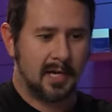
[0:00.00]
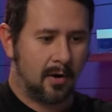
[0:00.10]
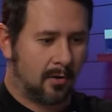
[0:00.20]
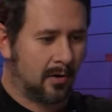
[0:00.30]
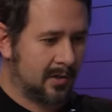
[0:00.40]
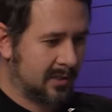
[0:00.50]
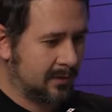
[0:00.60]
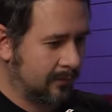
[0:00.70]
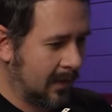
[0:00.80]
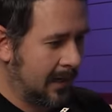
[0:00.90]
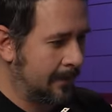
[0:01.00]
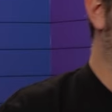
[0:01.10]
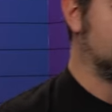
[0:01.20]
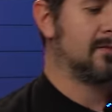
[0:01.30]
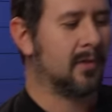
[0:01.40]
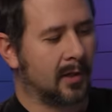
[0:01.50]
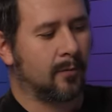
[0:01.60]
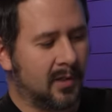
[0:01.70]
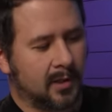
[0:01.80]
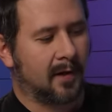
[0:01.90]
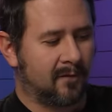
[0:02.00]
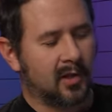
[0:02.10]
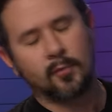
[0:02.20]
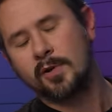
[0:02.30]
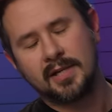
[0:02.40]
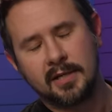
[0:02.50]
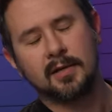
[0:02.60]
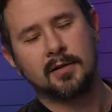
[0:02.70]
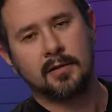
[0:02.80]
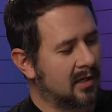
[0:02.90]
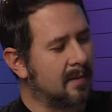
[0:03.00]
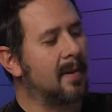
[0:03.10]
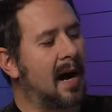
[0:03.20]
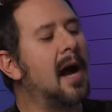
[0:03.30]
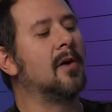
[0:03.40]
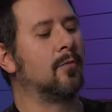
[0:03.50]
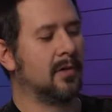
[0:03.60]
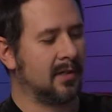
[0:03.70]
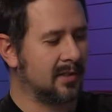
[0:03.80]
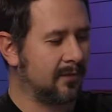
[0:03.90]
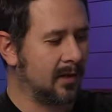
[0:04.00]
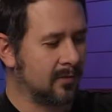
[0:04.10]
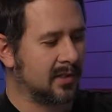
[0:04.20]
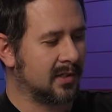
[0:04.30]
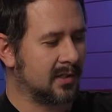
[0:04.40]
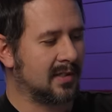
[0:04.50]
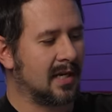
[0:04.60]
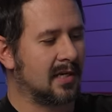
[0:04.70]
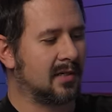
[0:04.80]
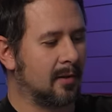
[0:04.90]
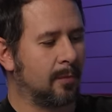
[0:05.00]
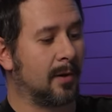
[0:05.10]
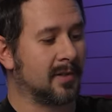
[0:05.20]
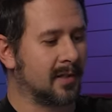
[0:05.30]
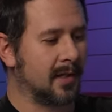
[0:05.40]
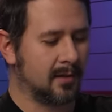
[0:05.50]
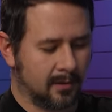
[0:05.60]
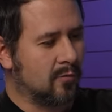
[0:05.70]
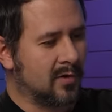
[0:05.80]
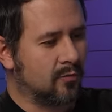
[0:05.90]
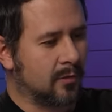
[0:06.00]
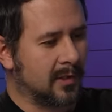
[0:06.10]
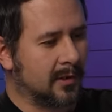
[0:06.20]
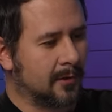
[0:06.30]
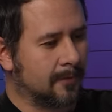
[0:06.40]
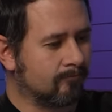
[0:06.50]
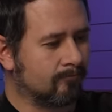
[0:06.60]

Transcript: down on us, right? But I feel like we I feel like we need to get behind one of these fragrances and take it to the promised land. Which one, though?